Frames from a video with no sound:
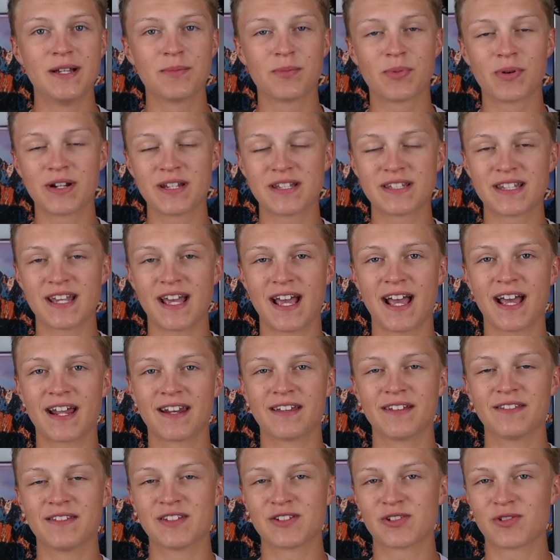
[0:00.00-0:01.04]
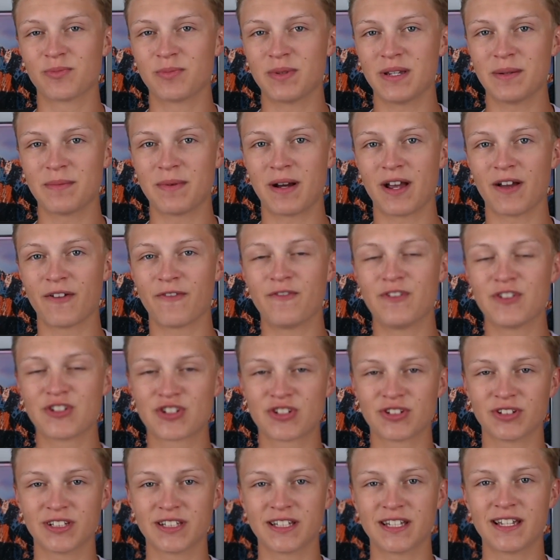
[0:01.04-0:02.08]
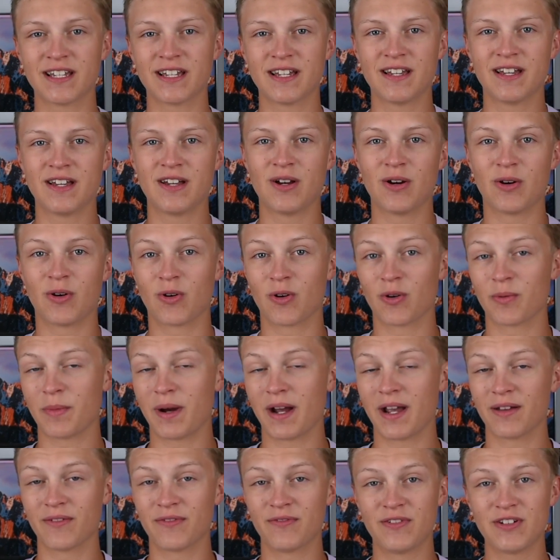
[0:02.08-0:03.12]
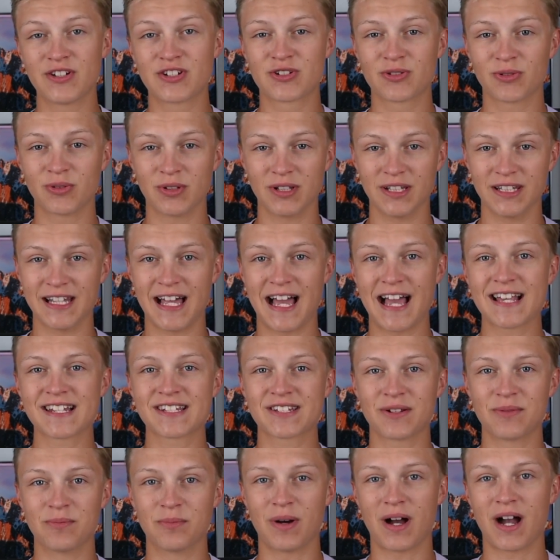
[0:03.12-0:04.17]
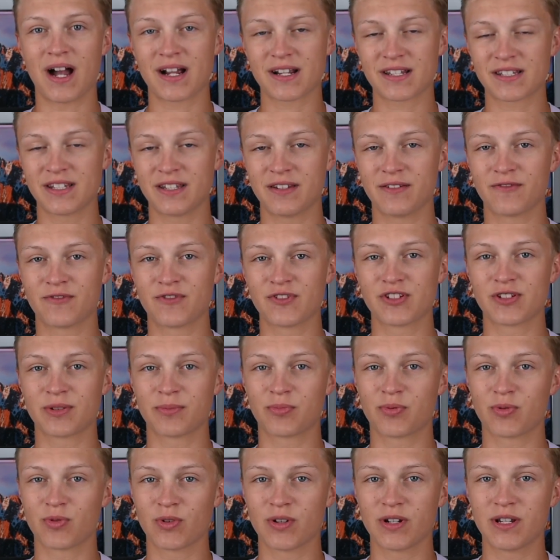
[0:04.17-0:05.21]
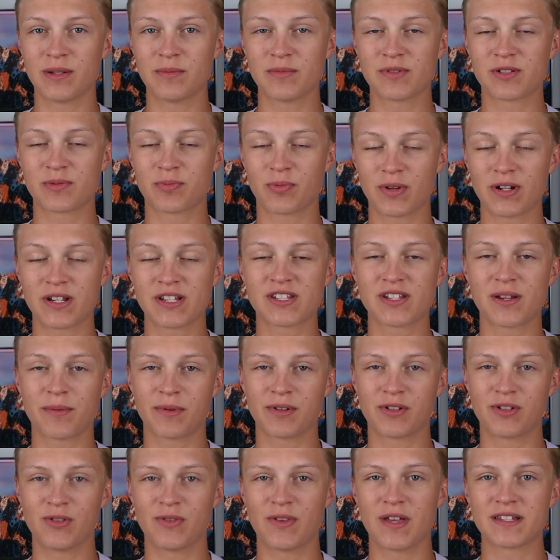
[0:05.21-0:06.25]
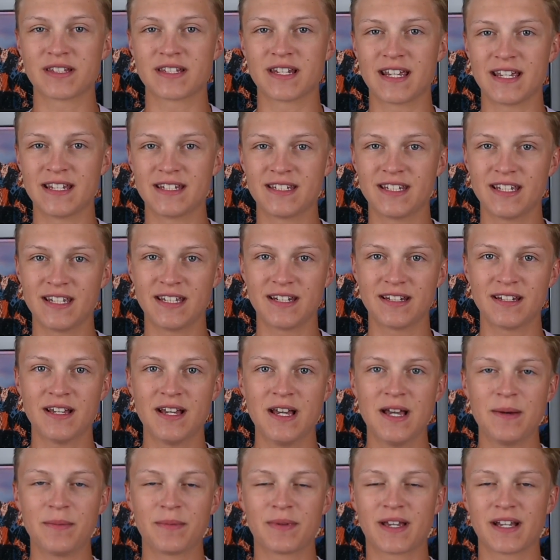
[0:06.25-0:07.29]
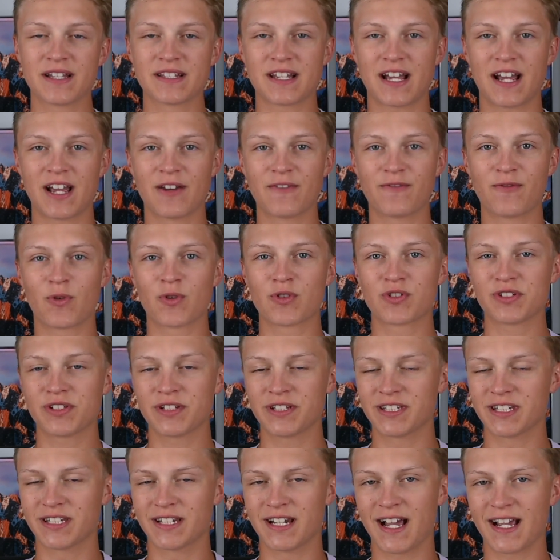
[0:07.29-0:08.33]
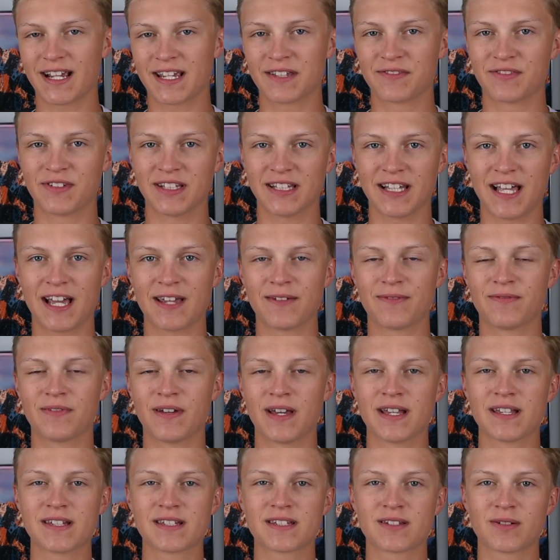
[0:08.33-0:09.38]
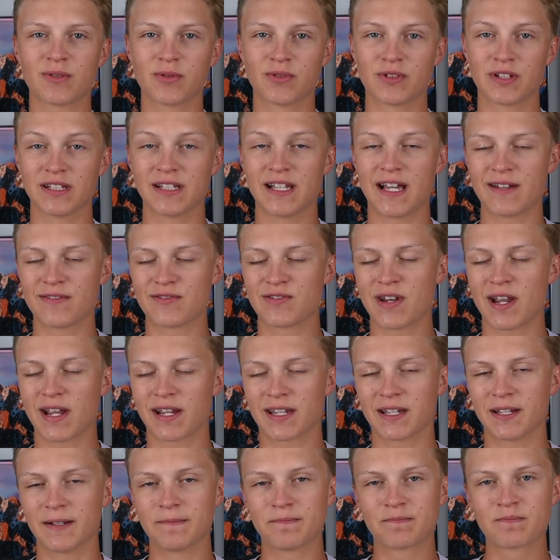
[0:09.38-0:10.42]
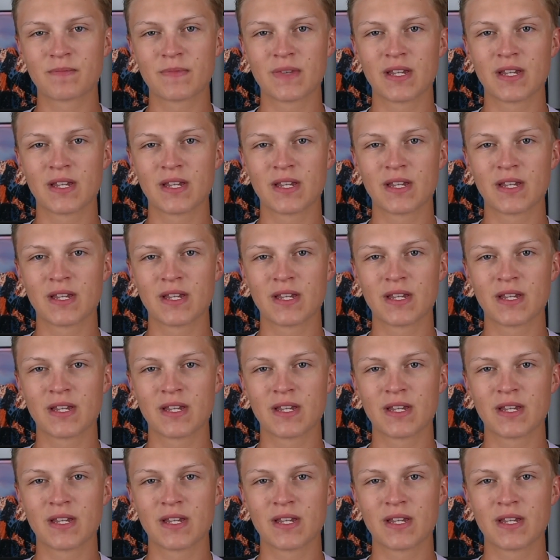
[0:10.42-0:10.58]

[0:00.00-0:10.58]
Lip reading: pretty sad, this will be my official last unboxing for Supreme Spring Summer 2018, because I unfortunately did not get the life vest or the life jacket